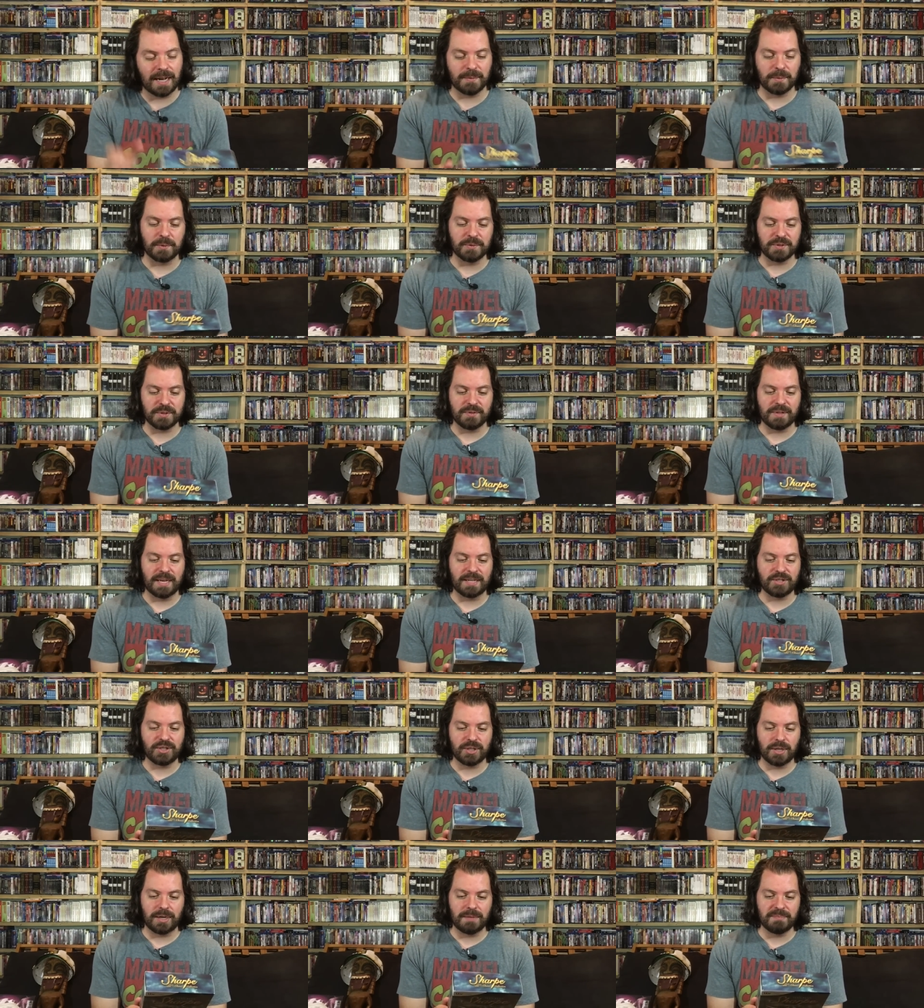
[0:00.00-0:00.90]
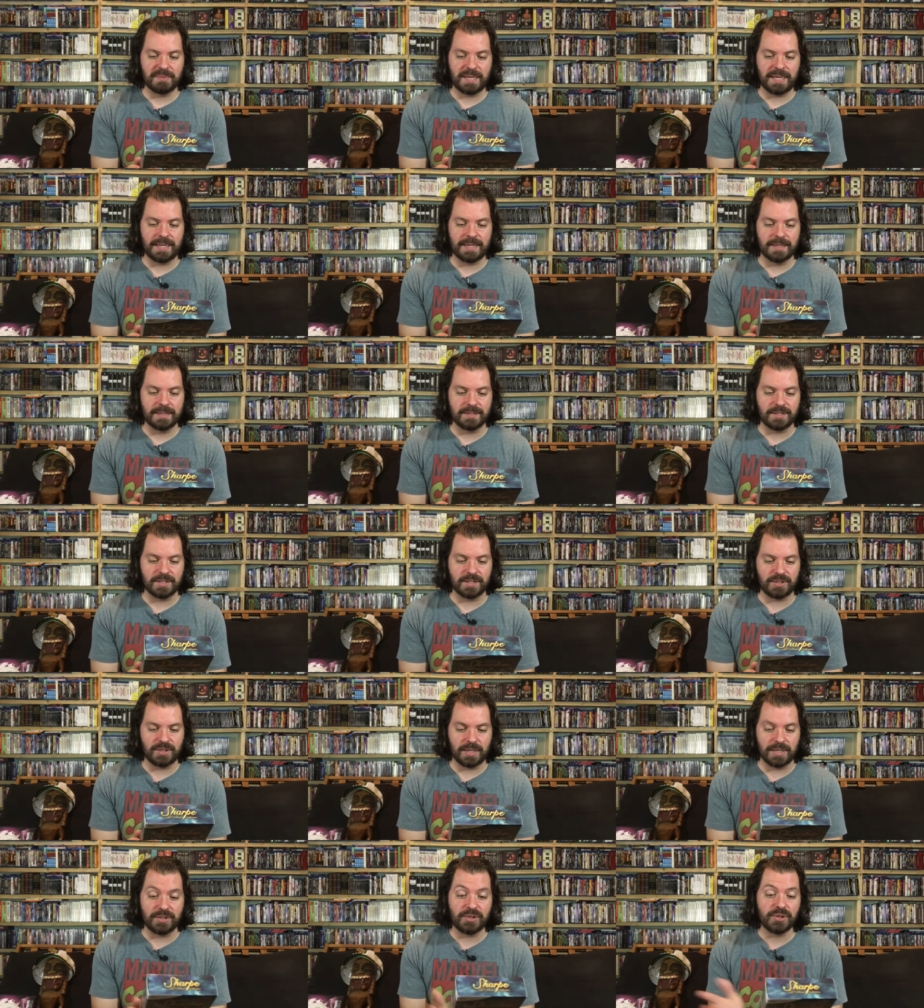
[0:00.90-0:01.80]
I won't do that. Sean Bean is
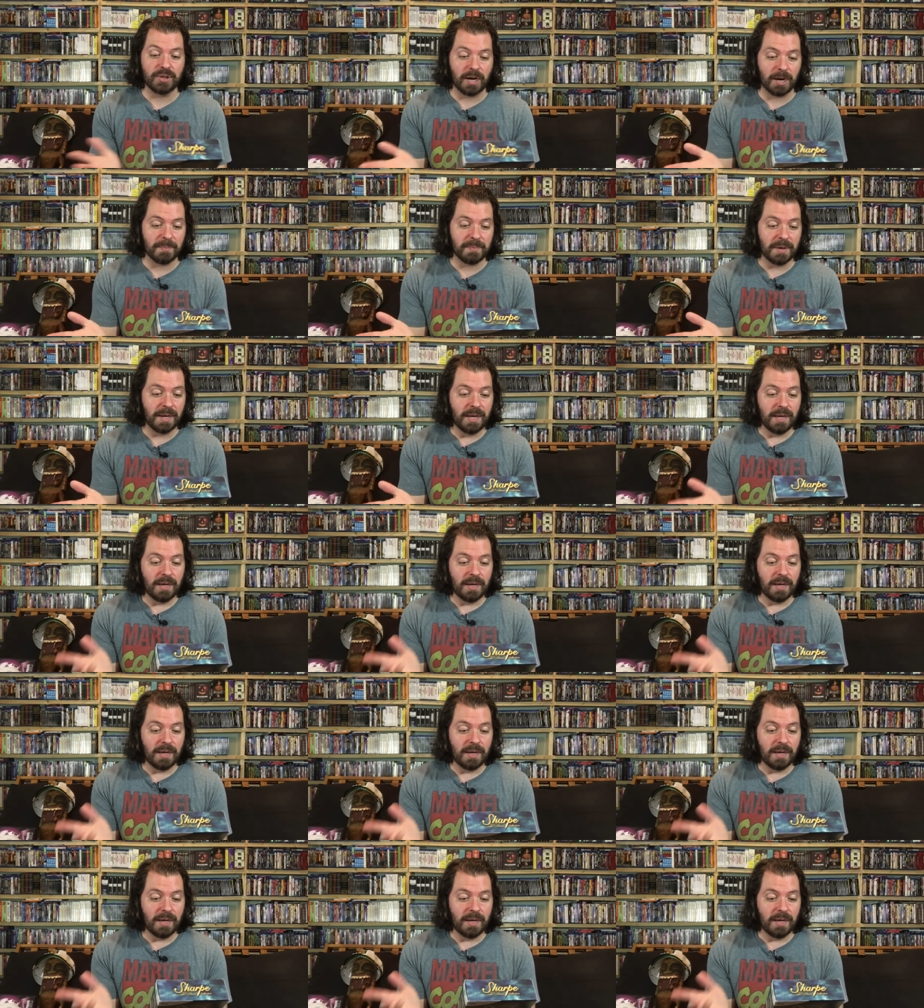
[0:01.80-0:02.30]
Sharp,